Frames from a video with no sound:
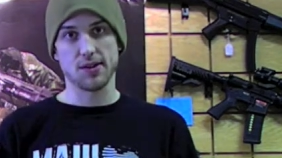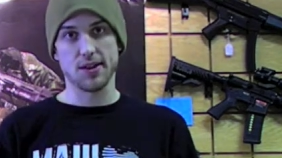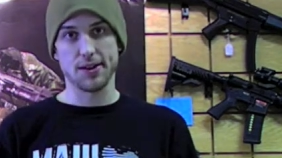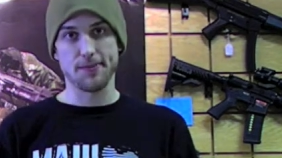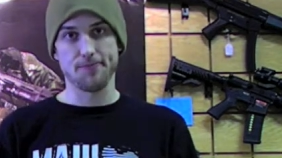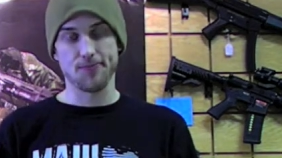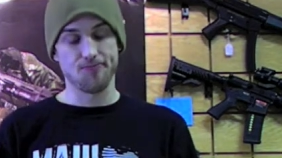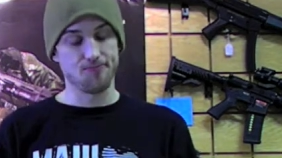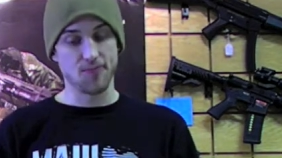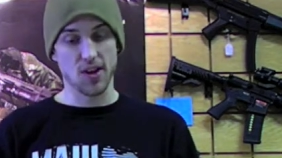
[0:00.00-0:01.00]
Um,
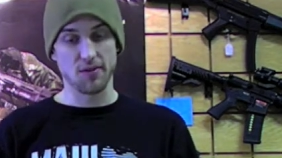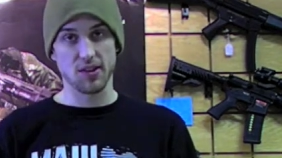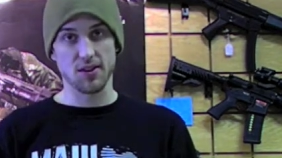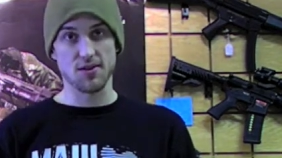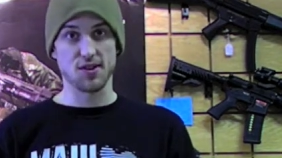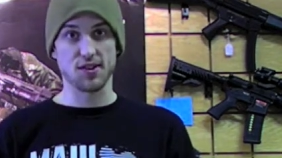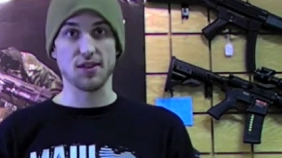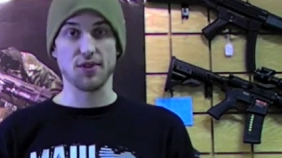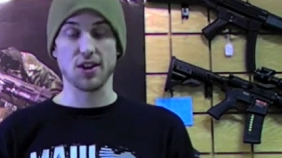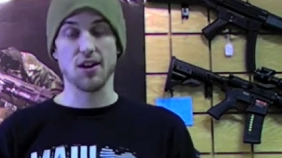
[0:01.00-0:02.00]
obviously they're just
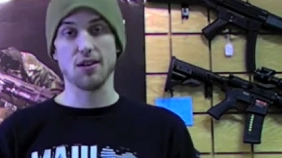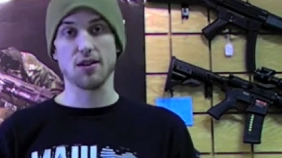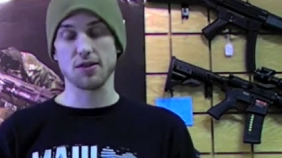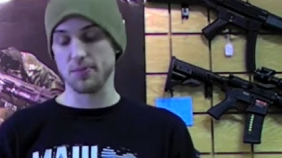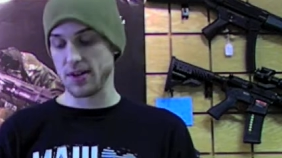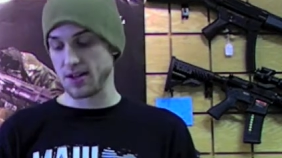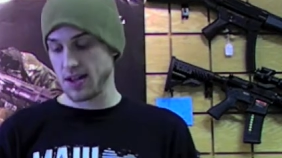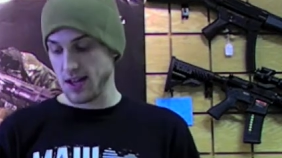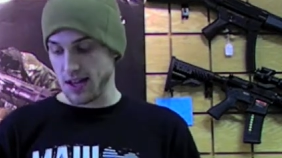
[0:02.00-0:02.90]
different colors but